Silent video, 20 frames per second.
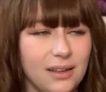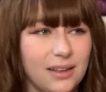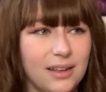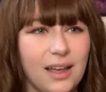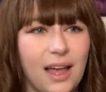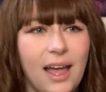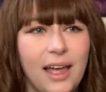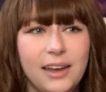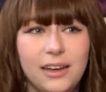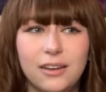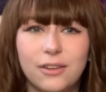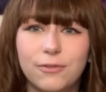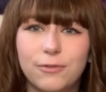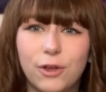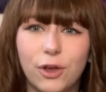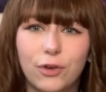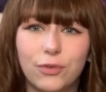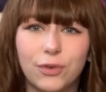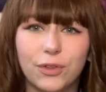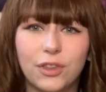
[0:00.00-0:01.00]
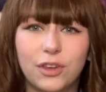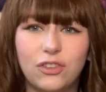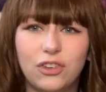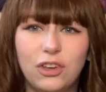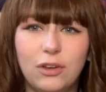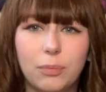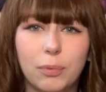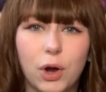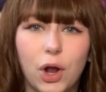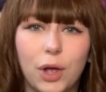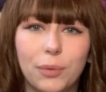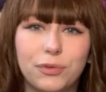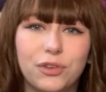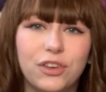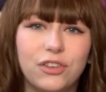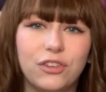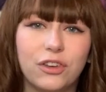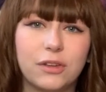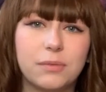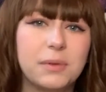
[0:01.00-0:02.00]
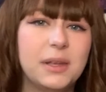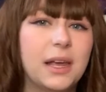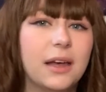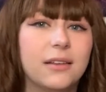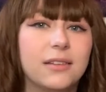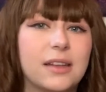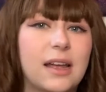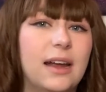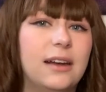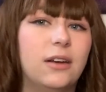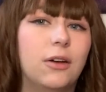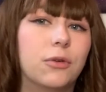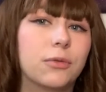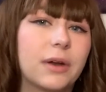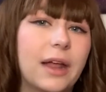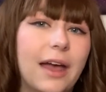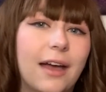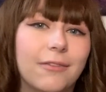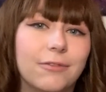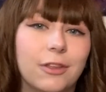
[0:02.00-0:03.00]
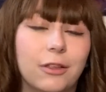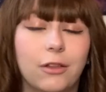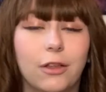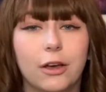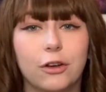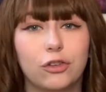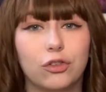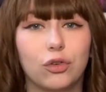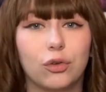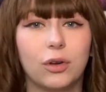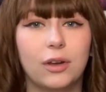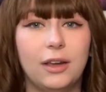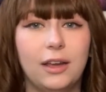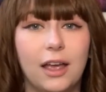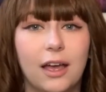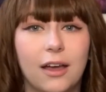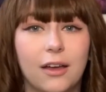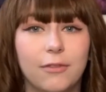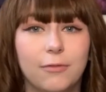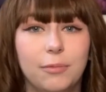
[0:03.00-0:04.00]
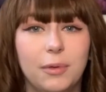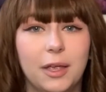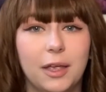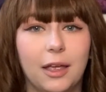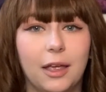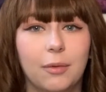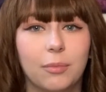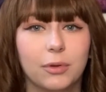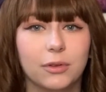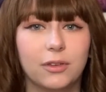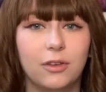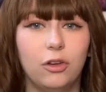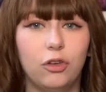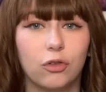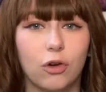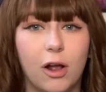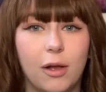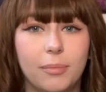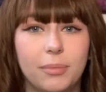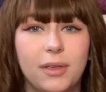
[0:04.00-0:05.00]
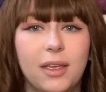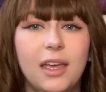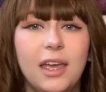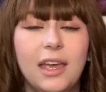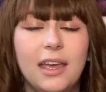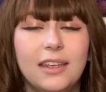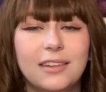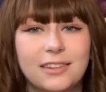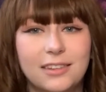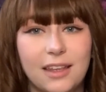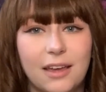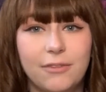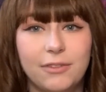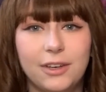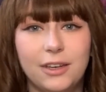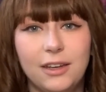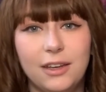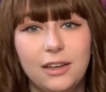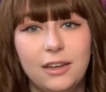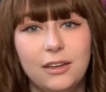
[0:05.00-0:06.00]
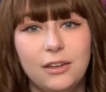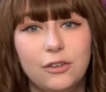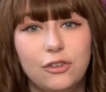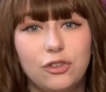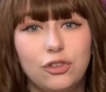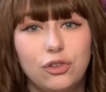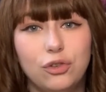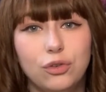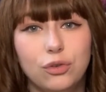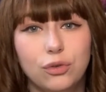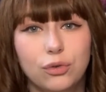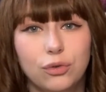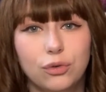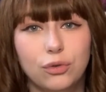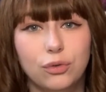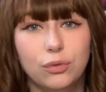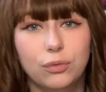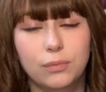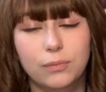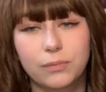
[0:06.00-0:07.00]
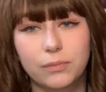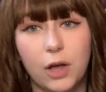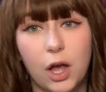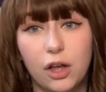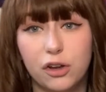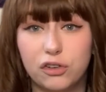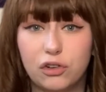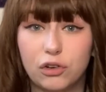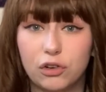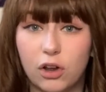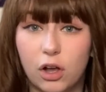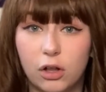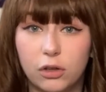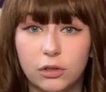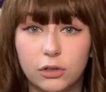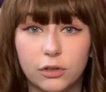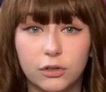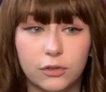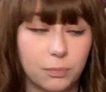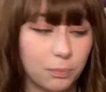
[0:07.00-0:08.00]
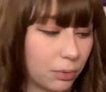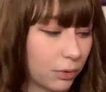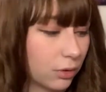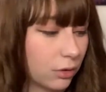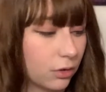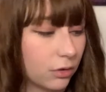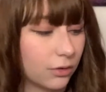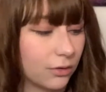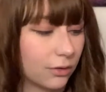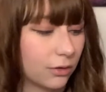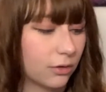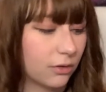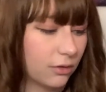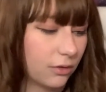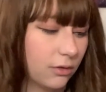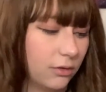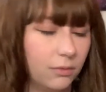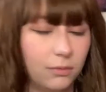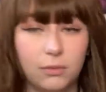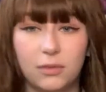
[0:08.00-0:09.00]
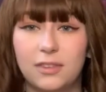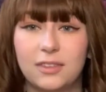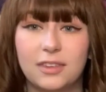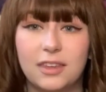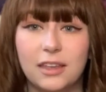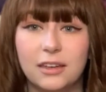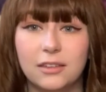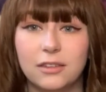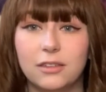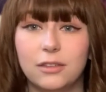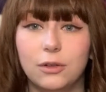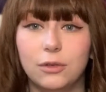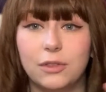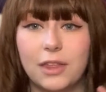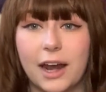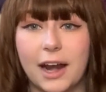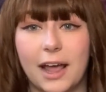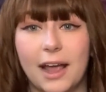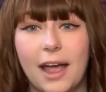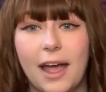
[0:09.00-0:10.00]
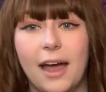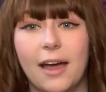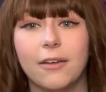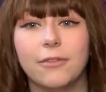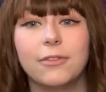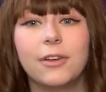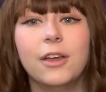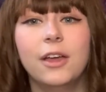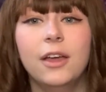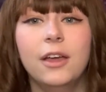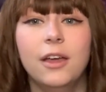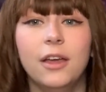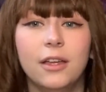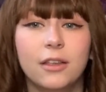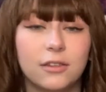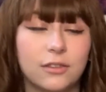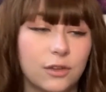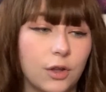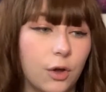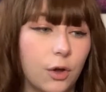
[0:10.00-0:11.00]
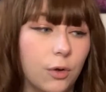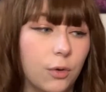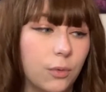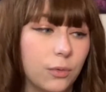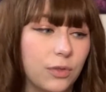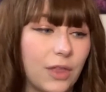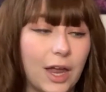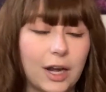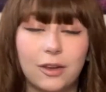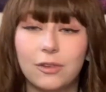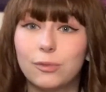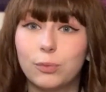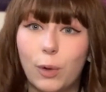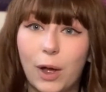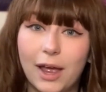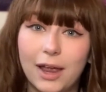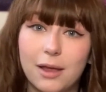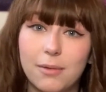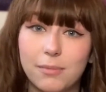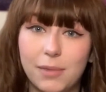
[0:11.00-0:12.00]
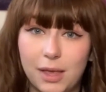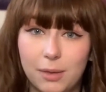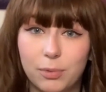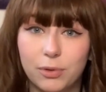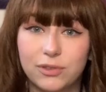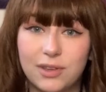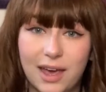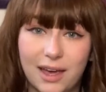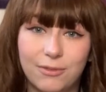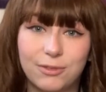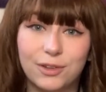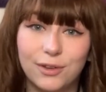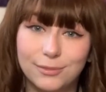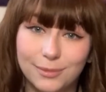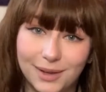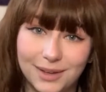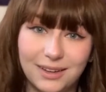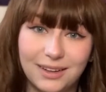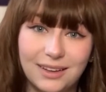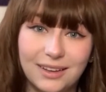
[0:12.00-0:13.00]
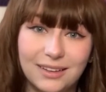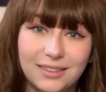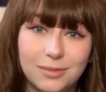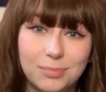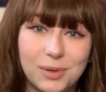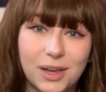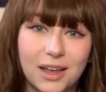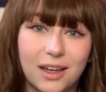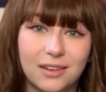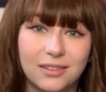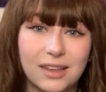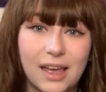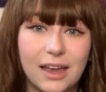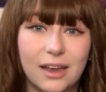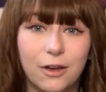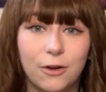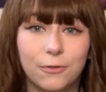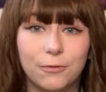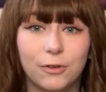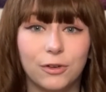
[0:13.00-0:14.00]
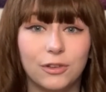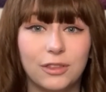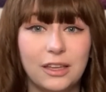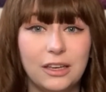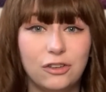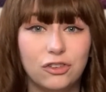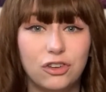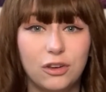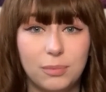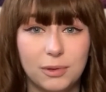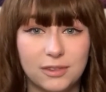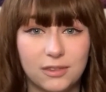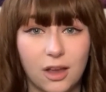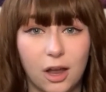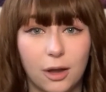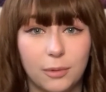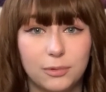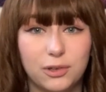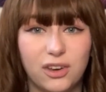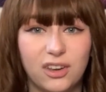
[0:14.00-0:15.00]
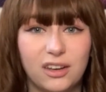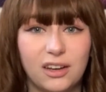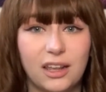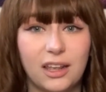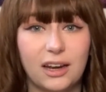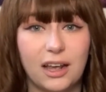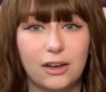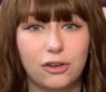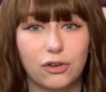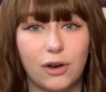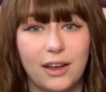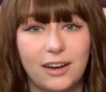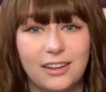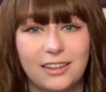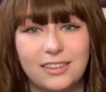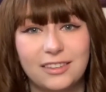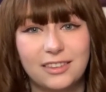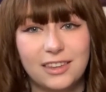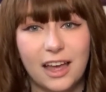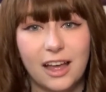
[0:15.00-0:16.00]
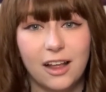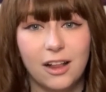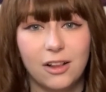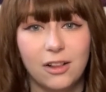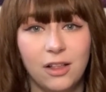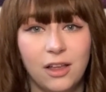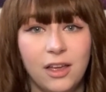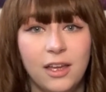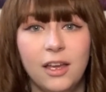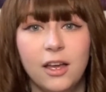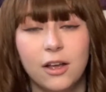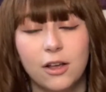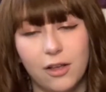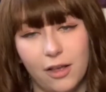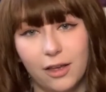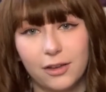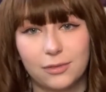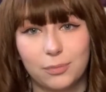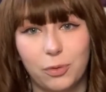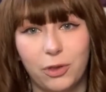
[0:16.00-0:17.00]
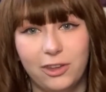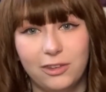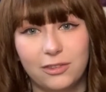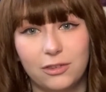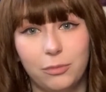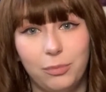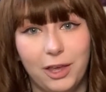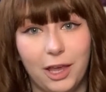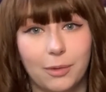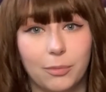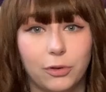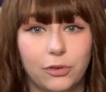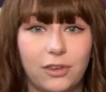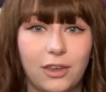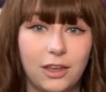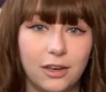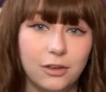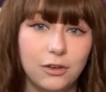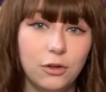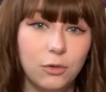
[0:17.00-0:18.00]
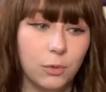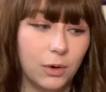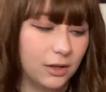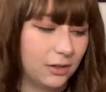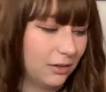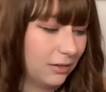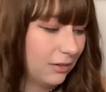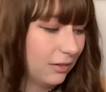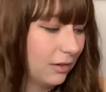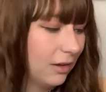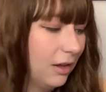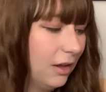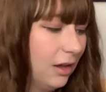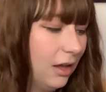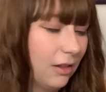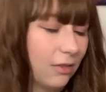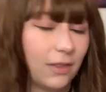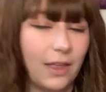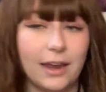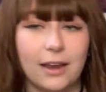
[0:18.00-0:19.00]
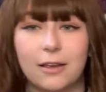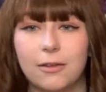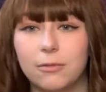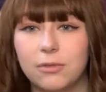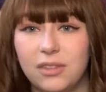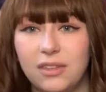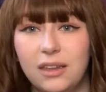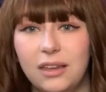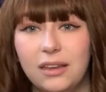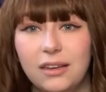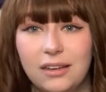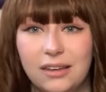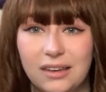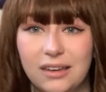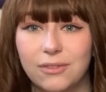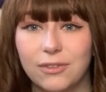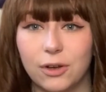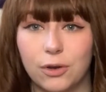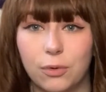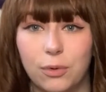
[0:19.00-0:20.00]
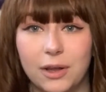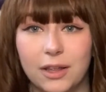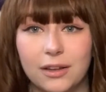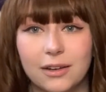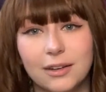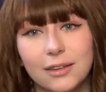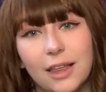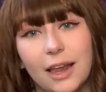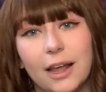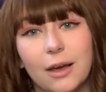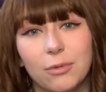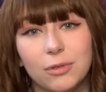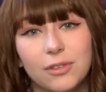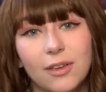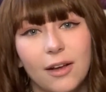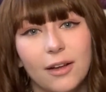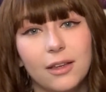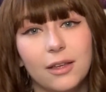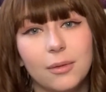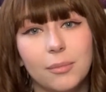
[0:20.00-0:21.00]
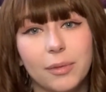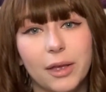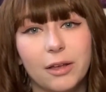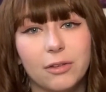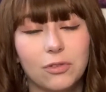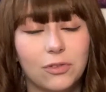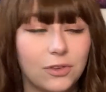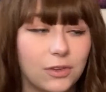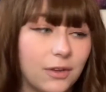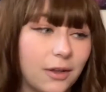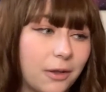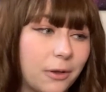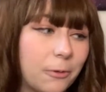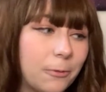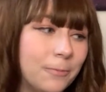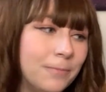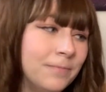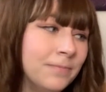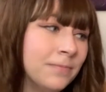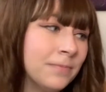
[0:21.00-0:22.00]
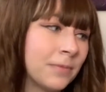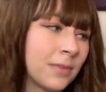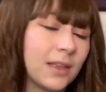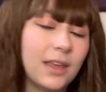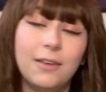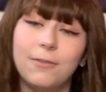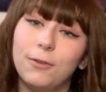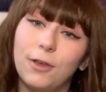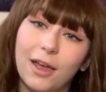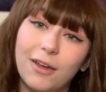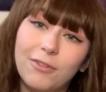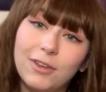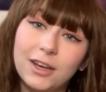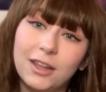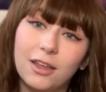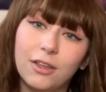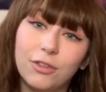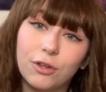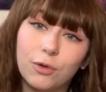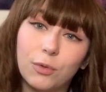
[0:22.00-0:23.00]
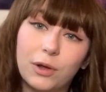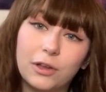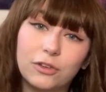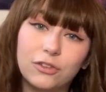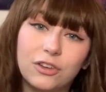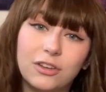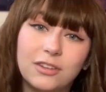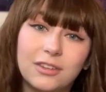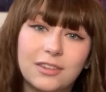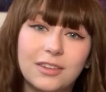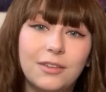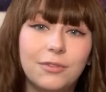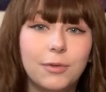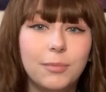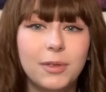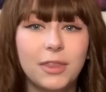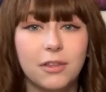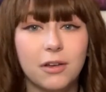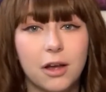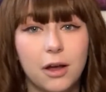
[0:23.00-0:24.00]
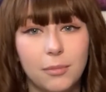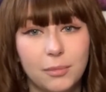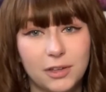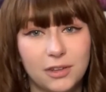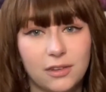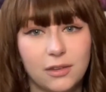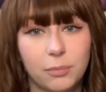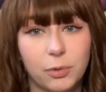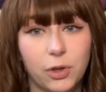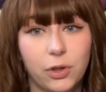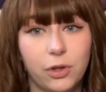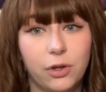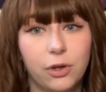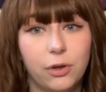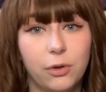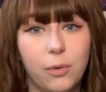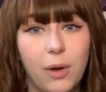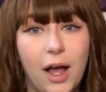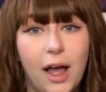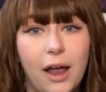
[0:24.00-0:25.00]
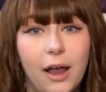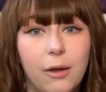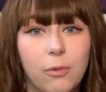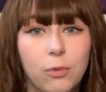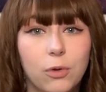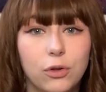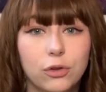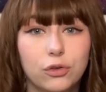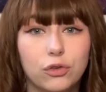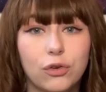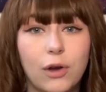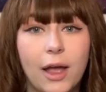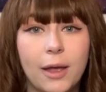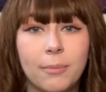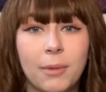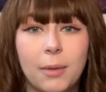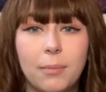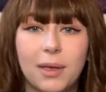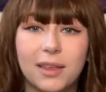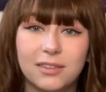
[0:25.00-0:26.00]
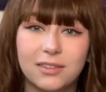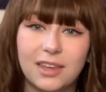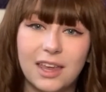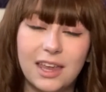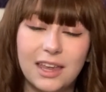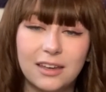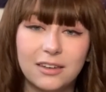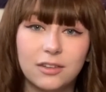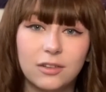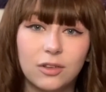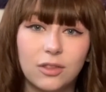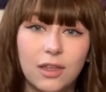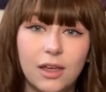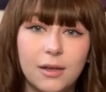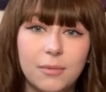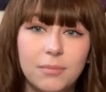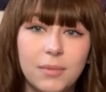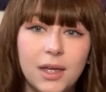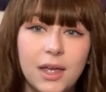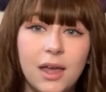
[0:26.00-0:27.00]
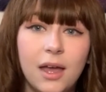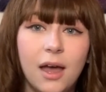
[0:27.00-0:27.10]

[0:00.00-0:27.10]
kind of go for the cheaper option just because I don't have the luxury of being able to drop $70 to $100 per skin suit that I have. So that is why I'm able to have so many, is because I go for the cheapest option and I try to sell cosplays to be able to get new ones, like the Diva Quinn that I was talking about. So if you have any questions, leave them in the comments below. I will try my best to answer them.